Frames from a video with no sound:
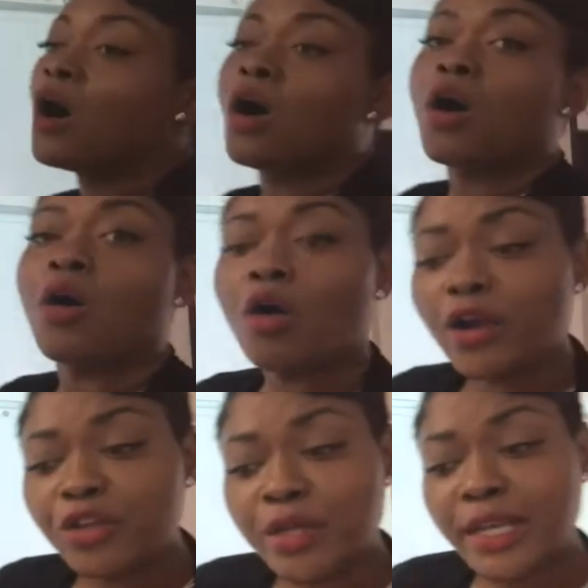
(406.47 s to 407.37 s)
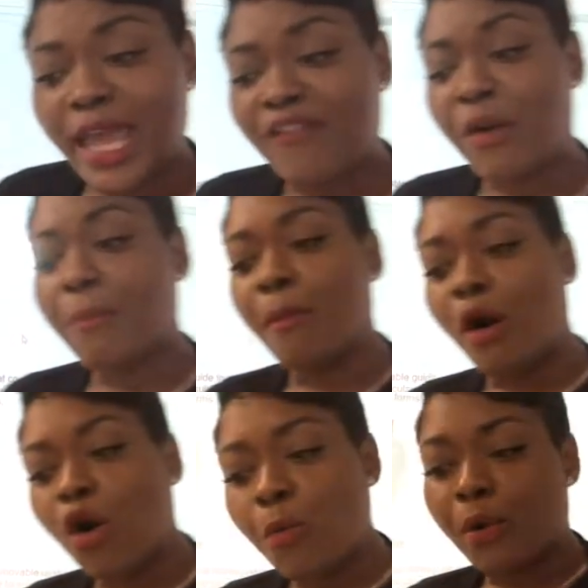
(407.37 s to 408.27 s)
Or you can have a
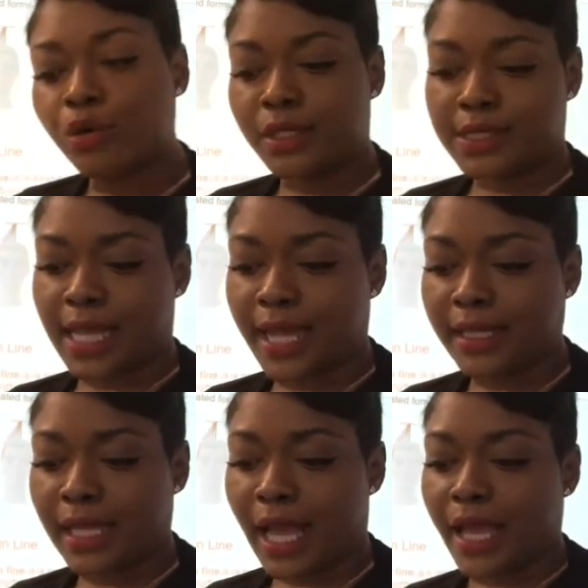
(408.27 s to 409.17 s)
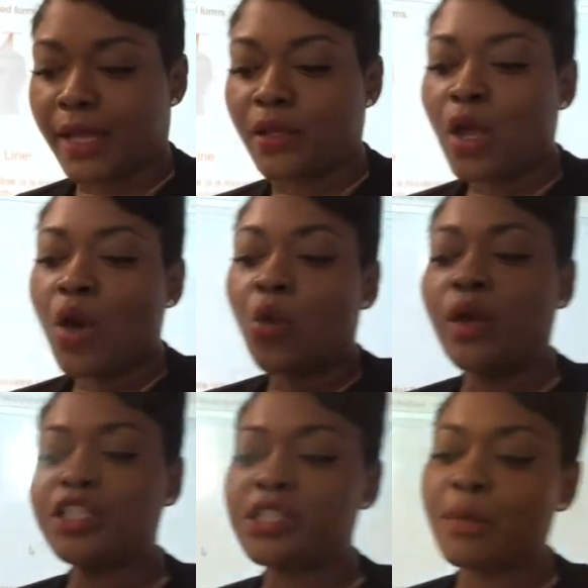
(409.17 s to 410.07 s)
mobile design line,
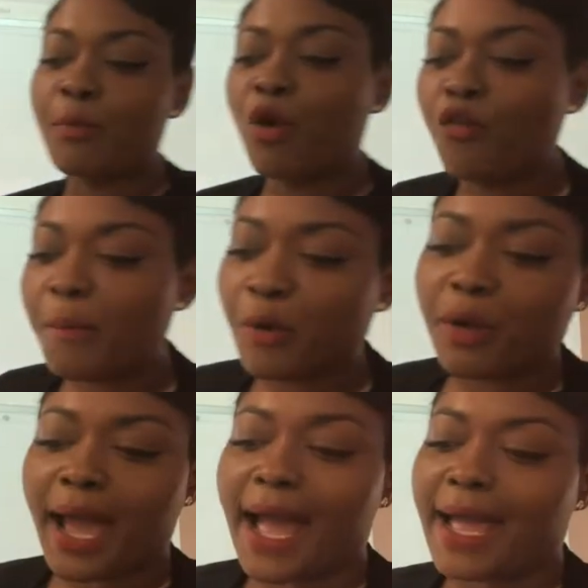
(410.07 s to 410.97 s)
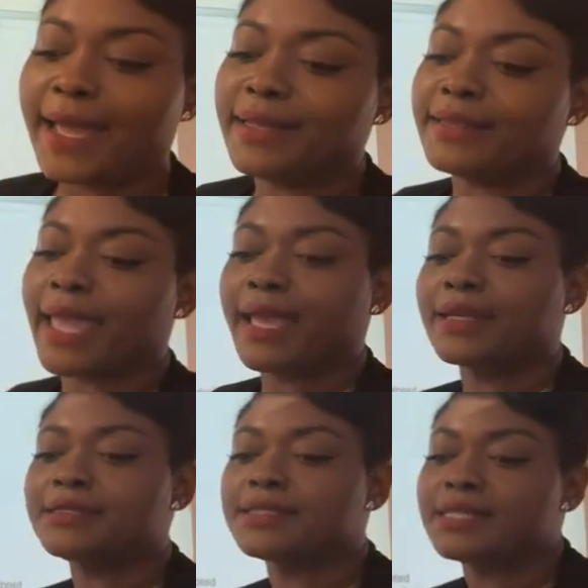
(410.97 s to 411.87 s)
which is a movable guide that
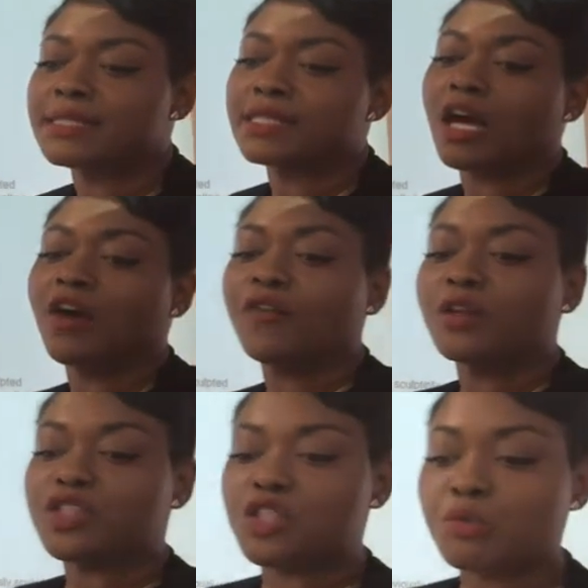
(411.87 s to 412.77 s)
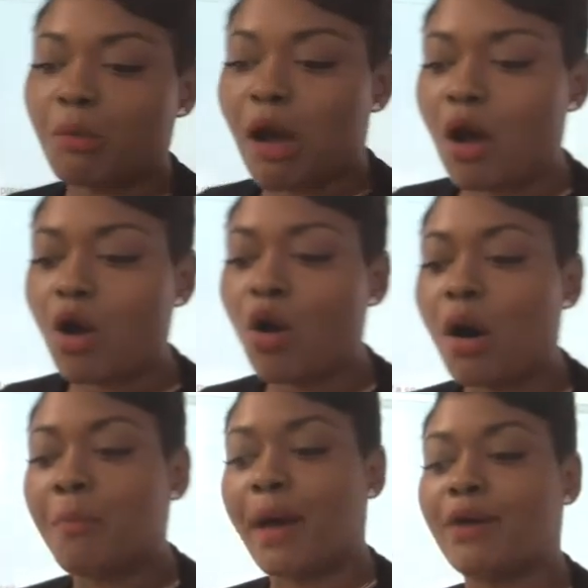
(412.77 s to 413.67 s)
consists of small
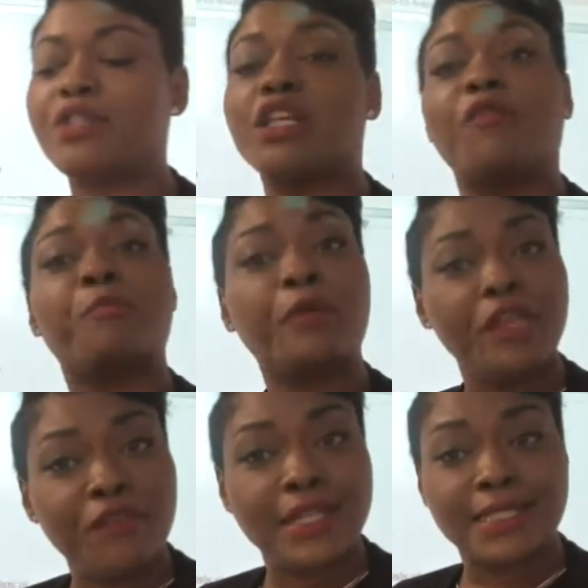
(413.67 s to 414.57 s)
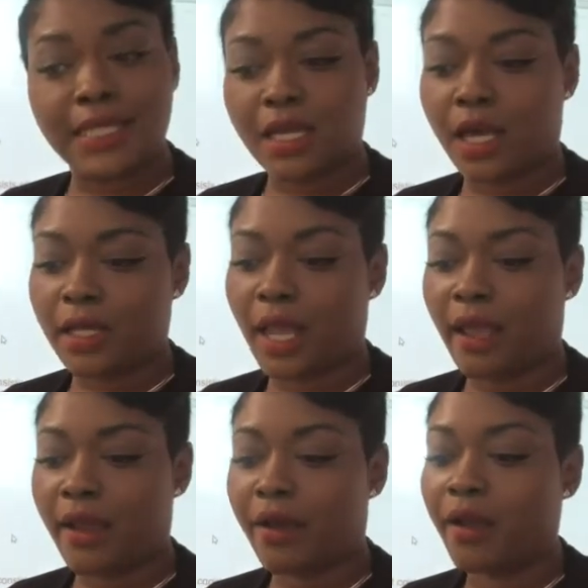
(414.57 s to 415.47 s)
amounts of previously cut
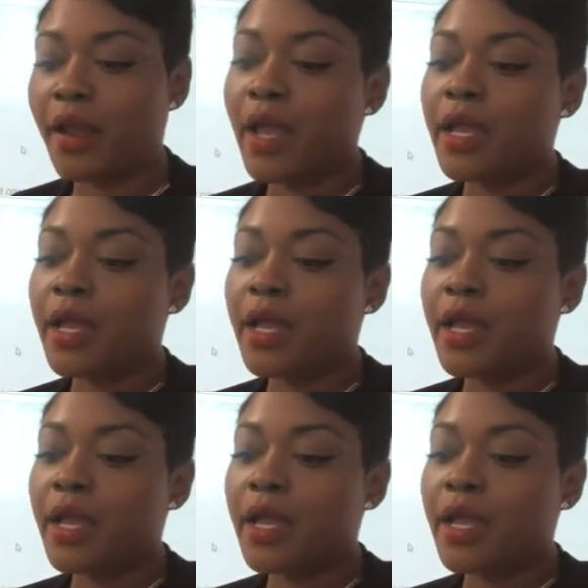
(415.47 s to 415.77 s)
hair